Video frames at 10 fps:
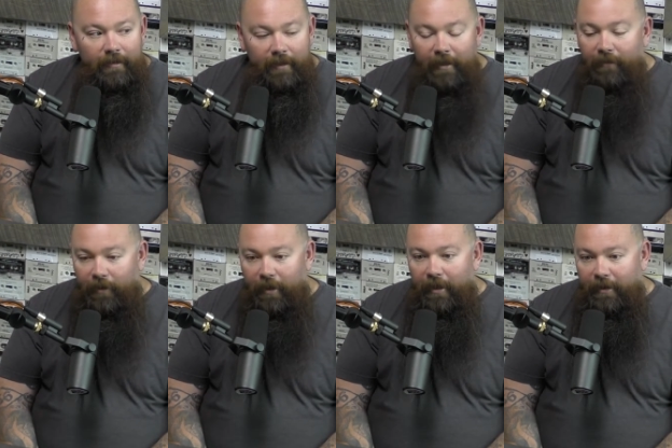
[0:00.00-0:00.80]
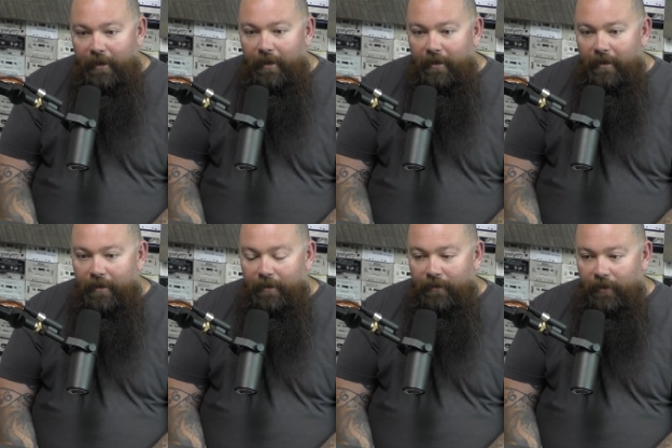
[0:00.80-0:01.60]
Yeah, very nice guy.
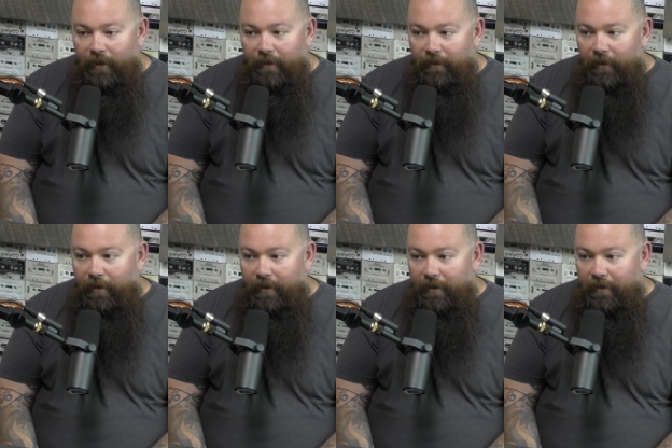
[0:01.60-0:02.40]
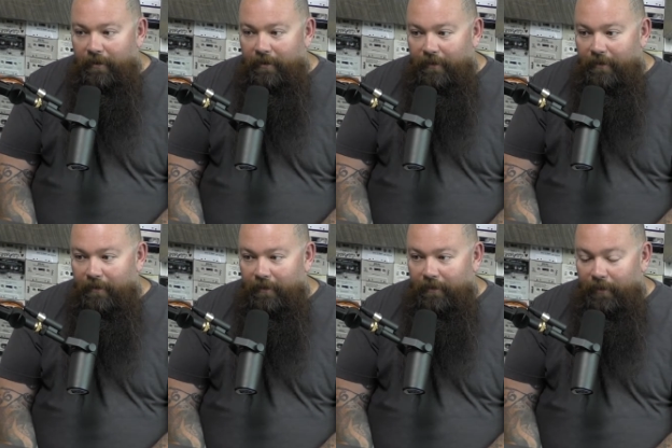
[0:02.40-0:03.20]
He was very, very
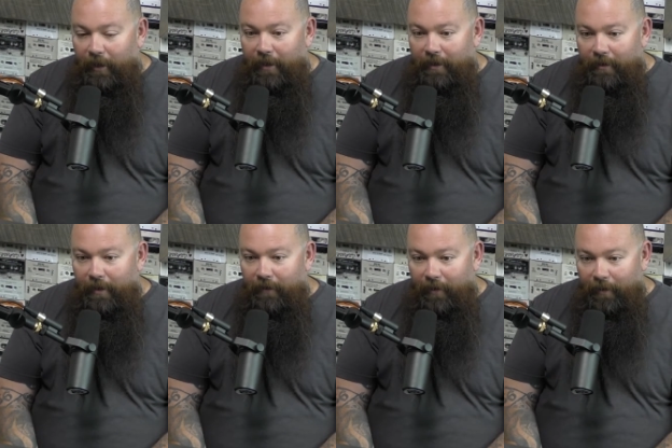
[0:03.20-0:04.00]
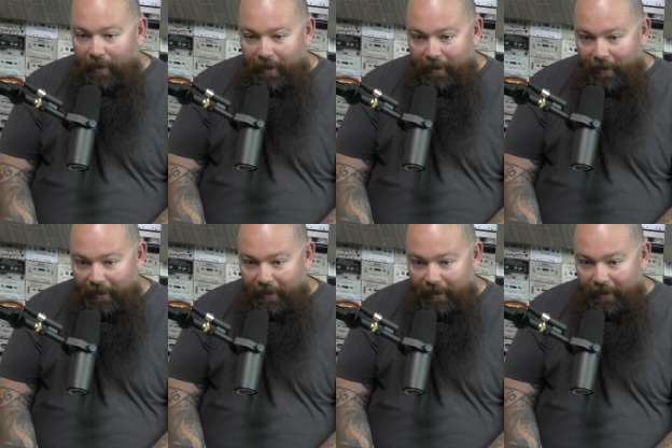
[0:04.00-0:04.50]
polite to me, very polite to my